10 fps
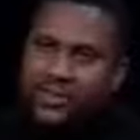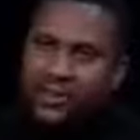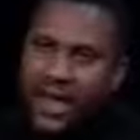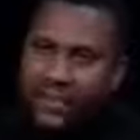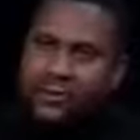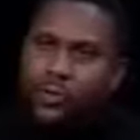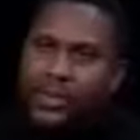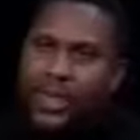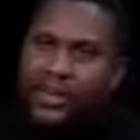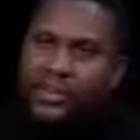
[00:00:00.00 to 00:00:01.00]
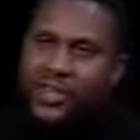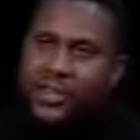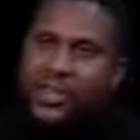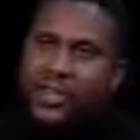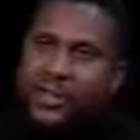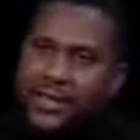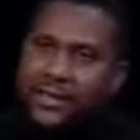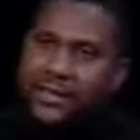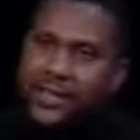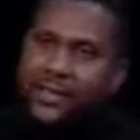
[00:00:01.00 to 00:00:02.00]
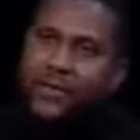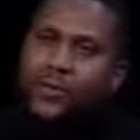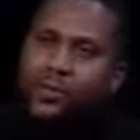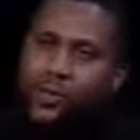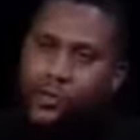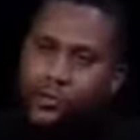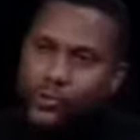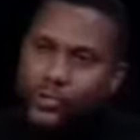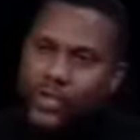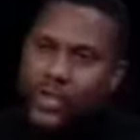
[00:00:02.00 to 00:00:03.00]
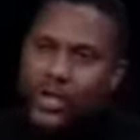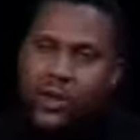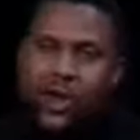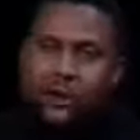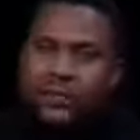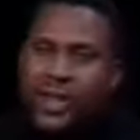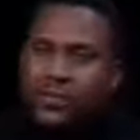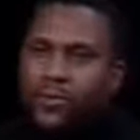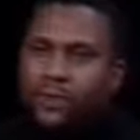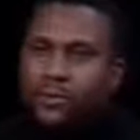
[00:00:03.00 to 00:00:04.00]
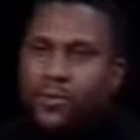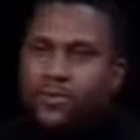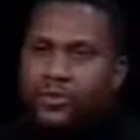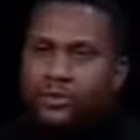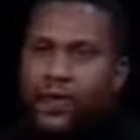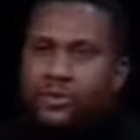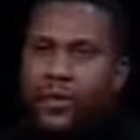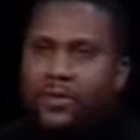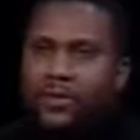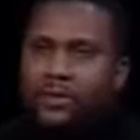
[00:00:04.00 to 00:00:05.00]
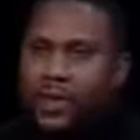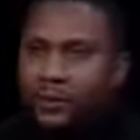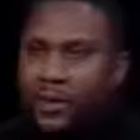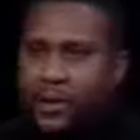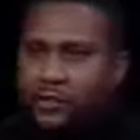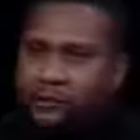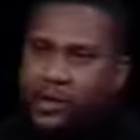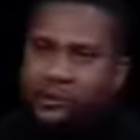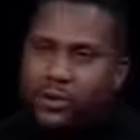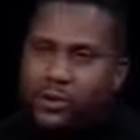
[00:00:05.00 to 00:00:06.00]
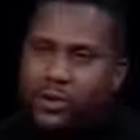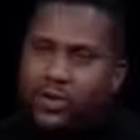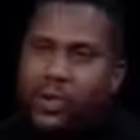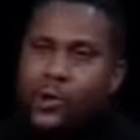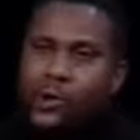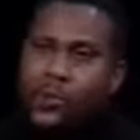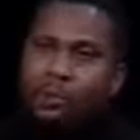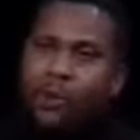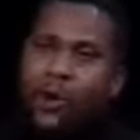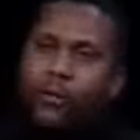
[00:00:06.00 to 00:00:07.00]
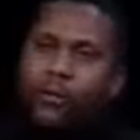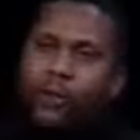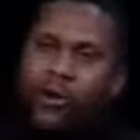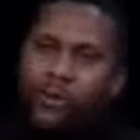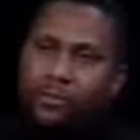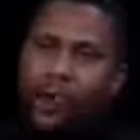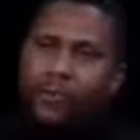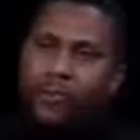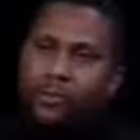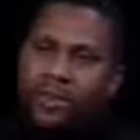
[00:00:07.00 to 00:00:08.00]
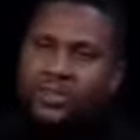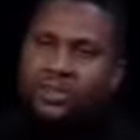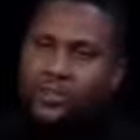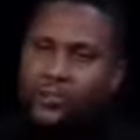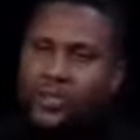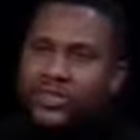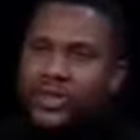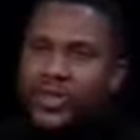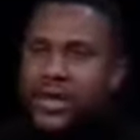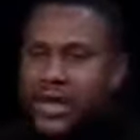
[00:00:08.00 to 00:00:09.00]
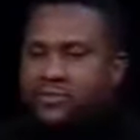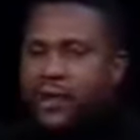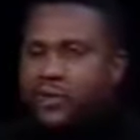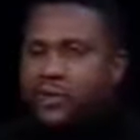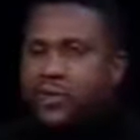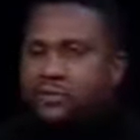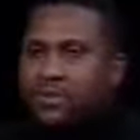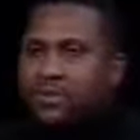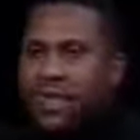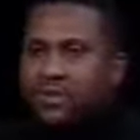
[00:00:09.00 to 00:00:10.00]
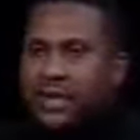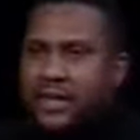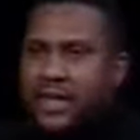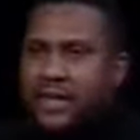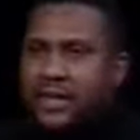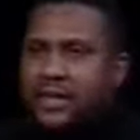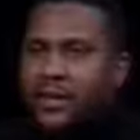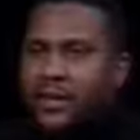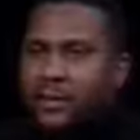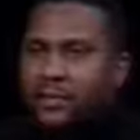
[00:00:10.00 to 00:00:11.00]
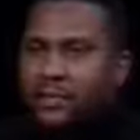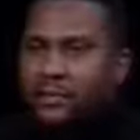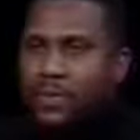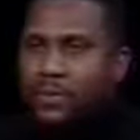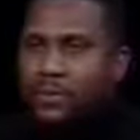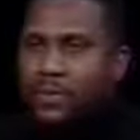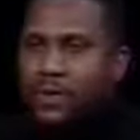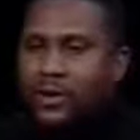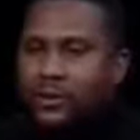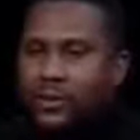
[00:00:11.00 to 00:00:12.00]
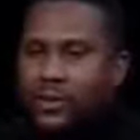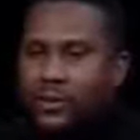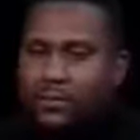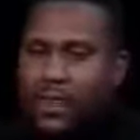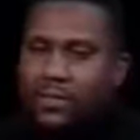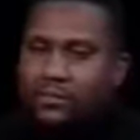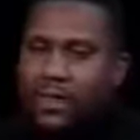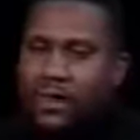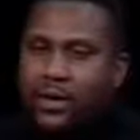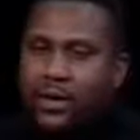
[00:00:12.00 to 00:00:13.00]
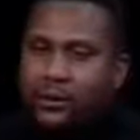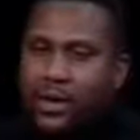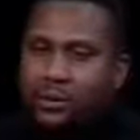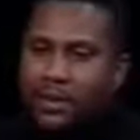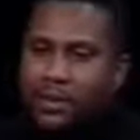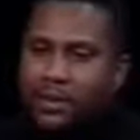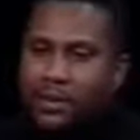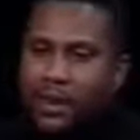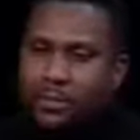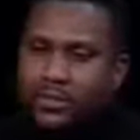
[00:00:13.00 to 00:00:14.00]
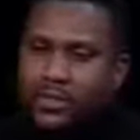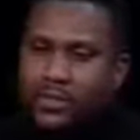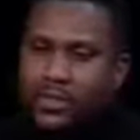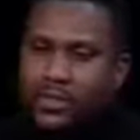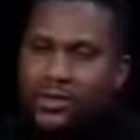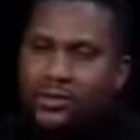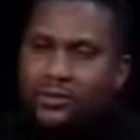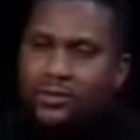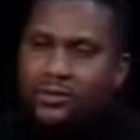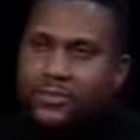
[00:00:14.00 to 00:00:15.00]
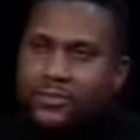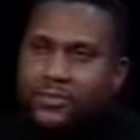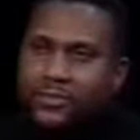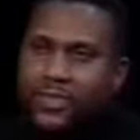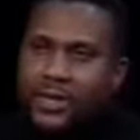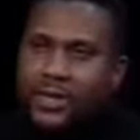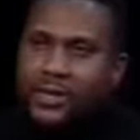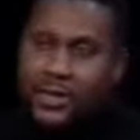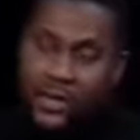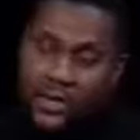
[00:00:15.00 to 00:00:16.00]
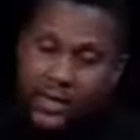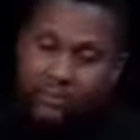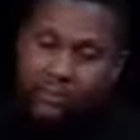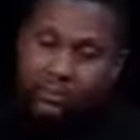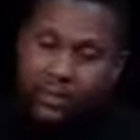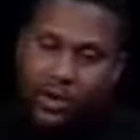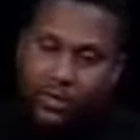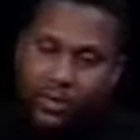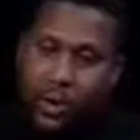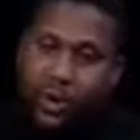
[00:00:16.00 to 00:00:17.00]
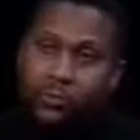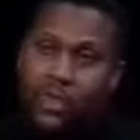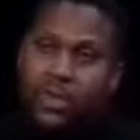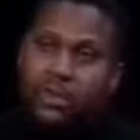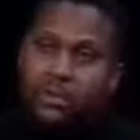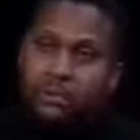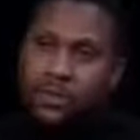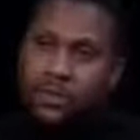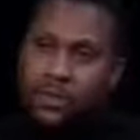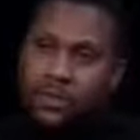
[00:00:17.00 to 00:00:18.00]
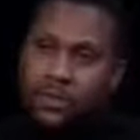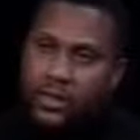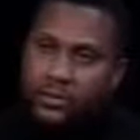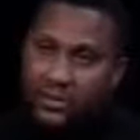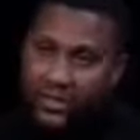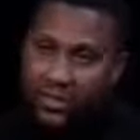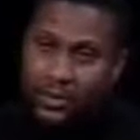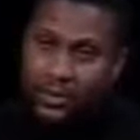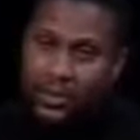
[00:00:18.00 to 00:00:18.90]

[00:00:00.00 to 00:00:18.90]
you have to engage in, even if you lose. And all of us have grandmothers and grandfathers and grandparents and great grandparents who impart who have imparted wisdom to us. And I try to share as much of that as I can uh, with, with, people uh, uh, from the mouth of my, my big mama, who I miss so dearly. Where did she live? She uh, was uh, was born and raised in in, the, in, the, in Mississippi,